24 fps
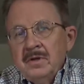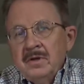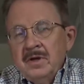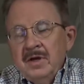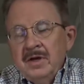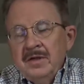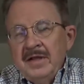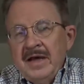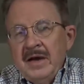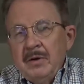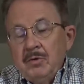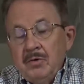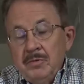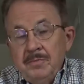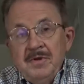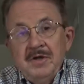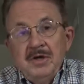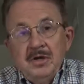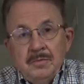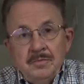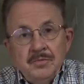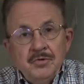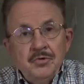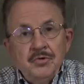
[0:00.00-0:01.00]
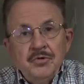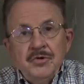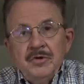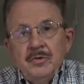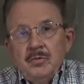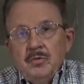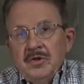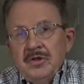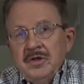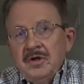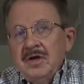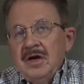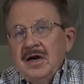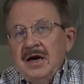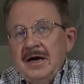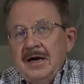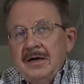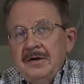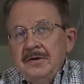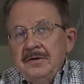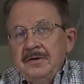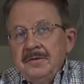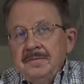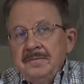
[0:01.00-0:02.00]
and that would be communion with
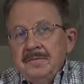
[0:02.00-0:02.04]
God.